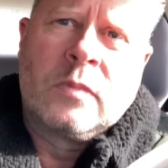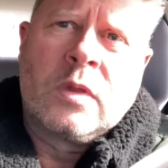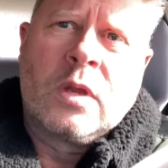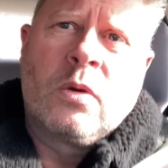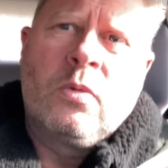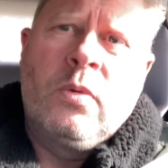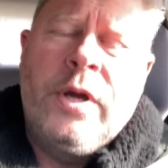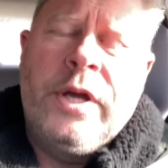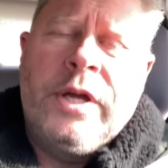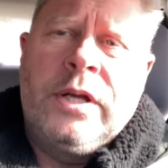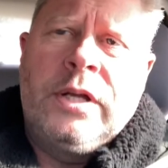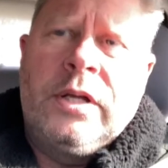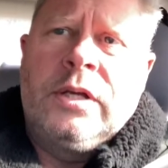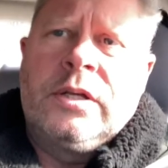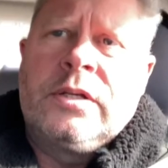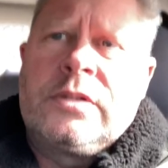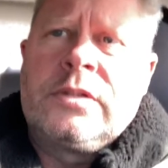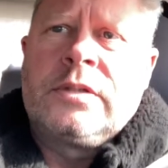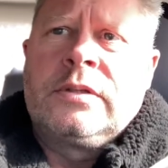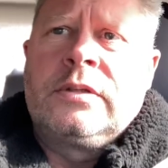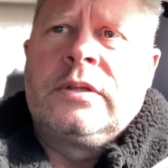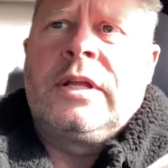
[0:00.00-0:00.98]
way it
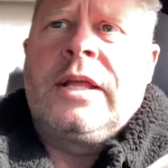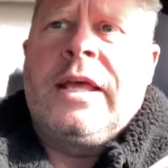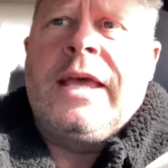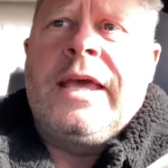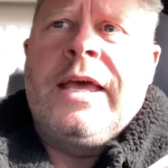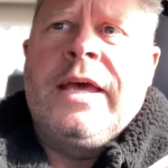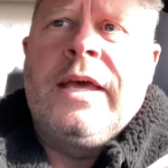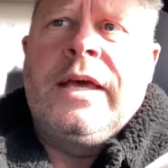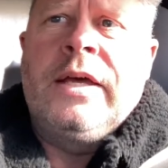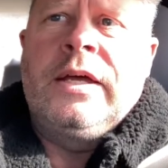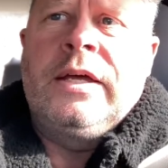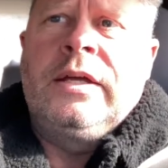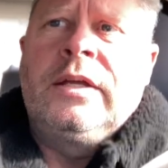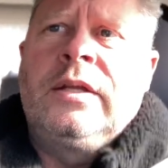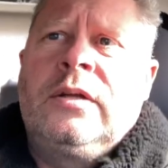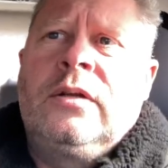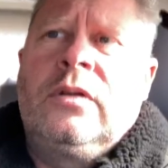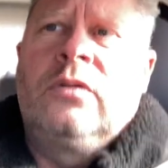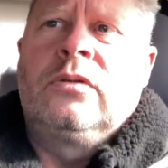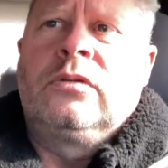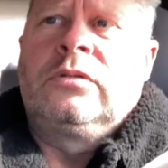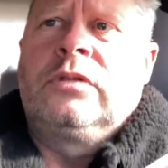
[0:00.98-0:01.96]
is.
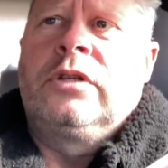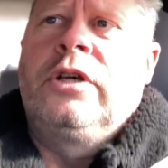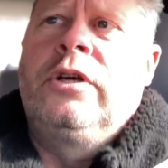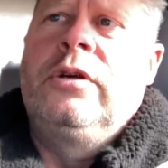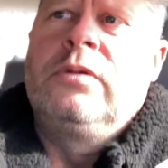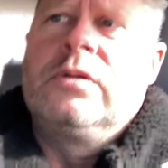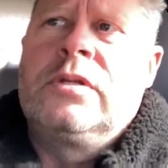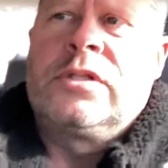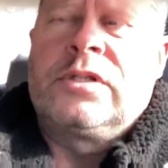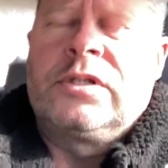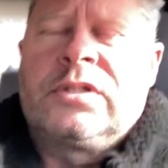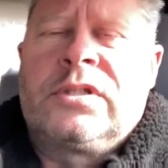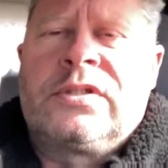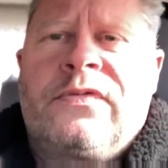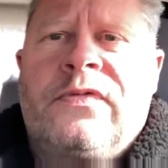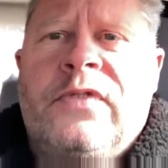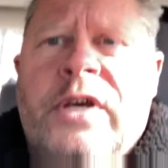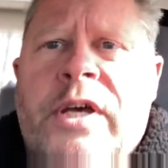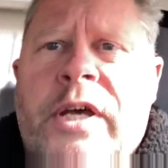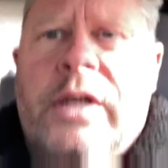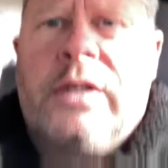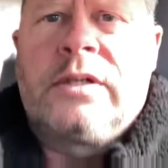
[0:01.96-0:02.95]
And who does this
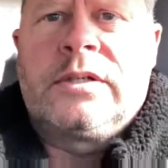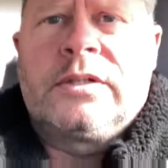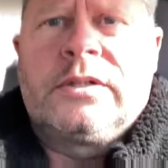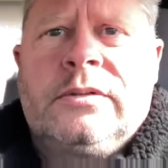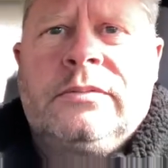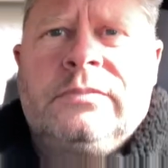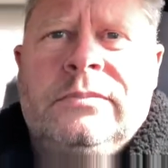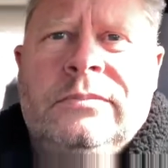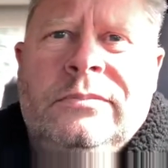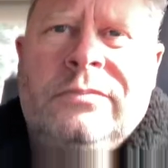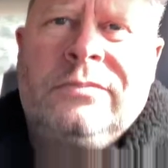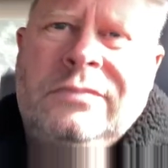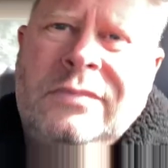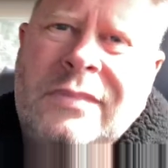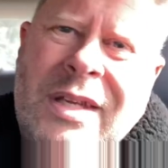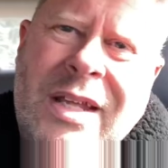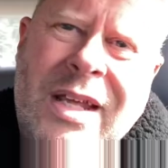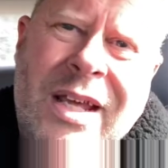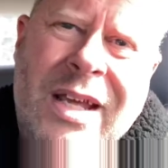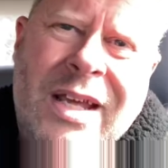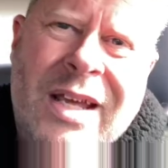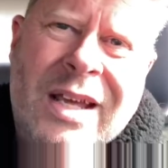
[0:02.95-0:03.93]
affect?
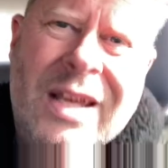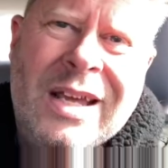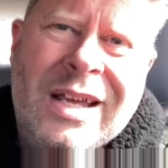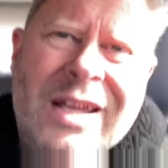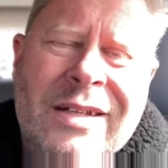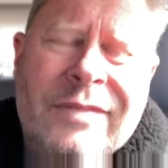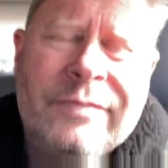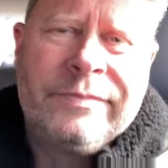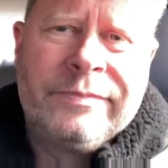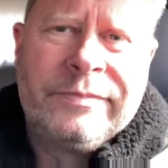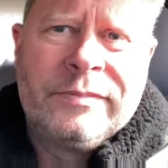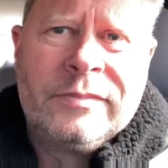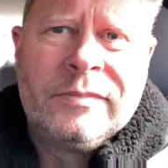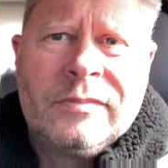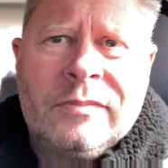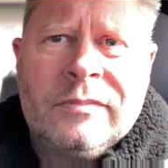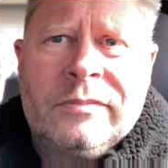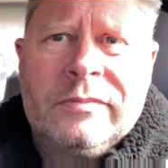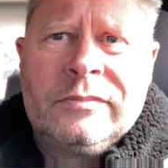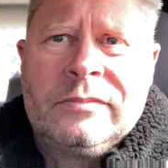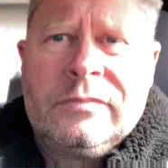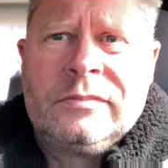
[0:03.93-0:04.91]
And,
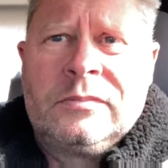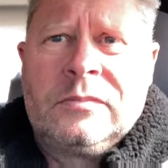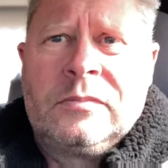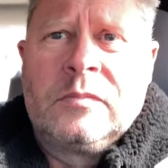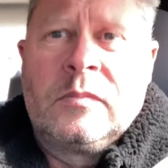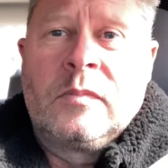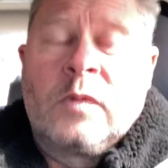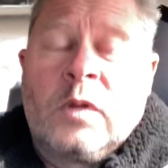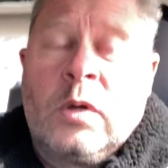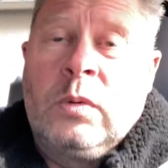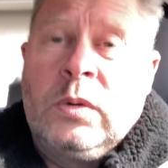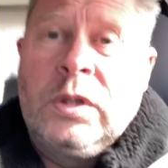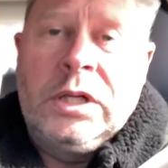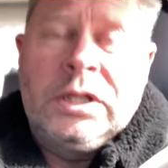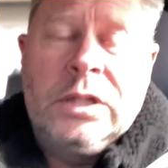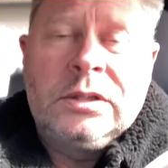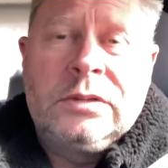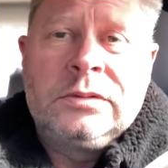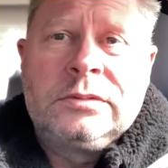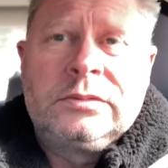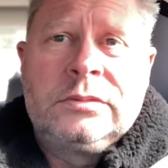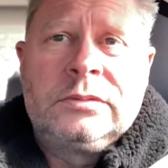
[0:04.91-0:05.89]

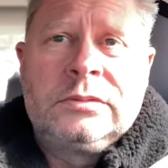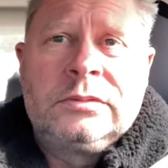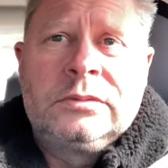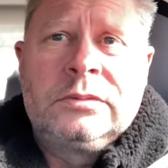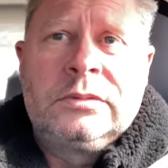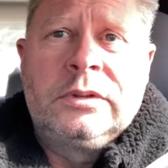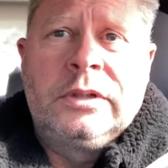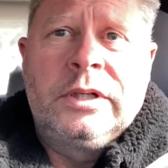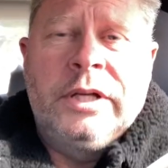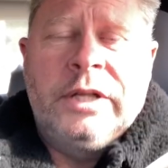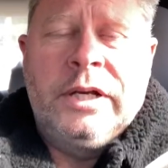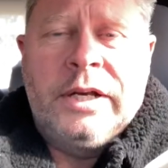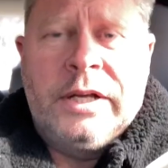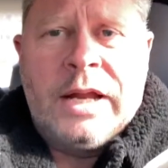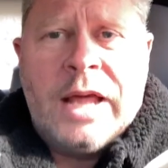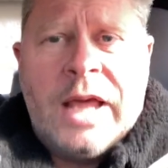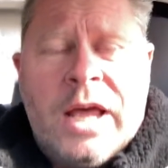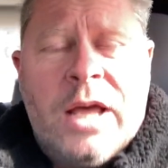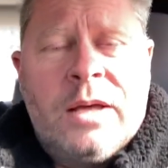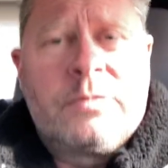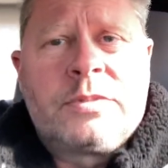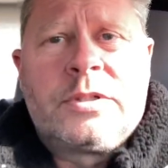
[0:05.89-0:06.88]
well,
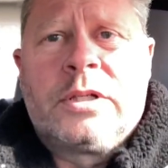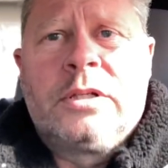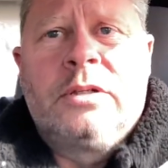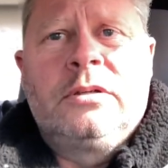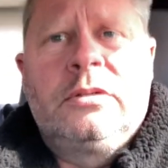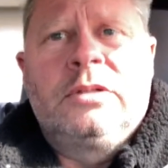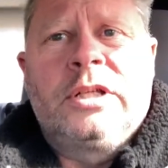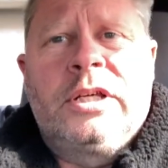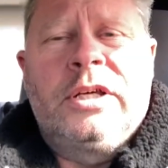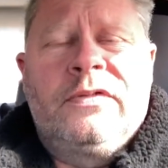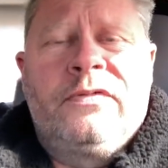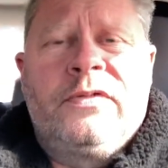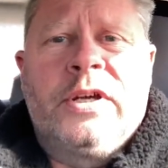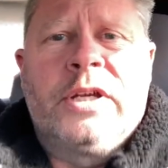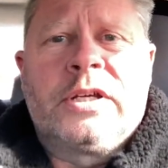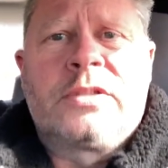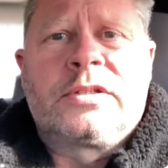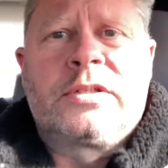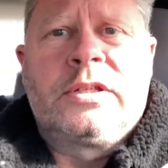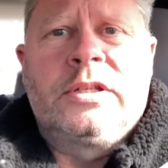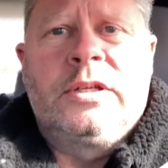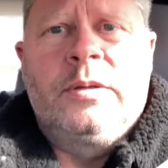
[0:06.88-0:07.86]
it absolutely
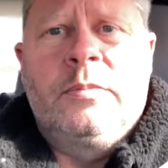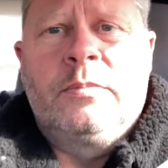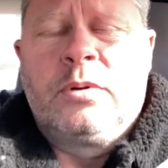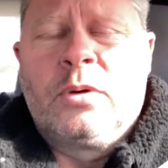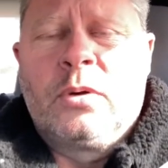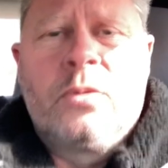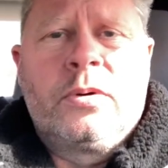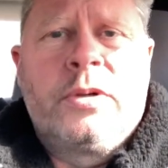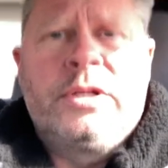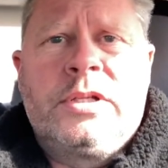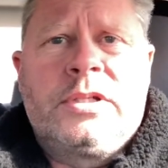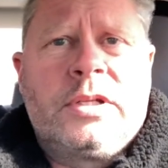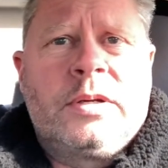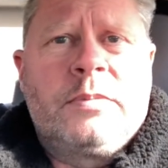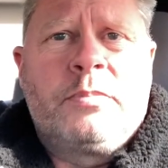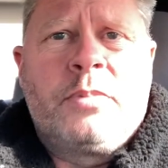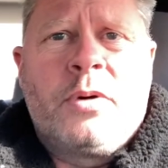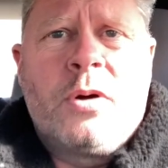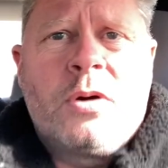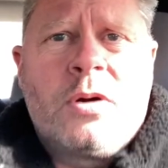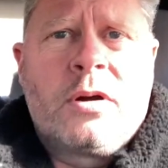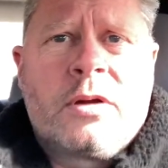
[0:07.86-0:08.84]
affects the employees at
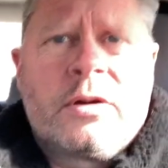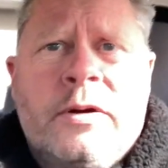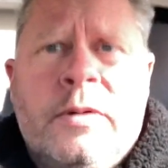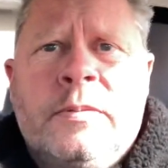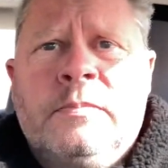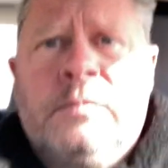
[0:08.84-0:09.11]
Parler.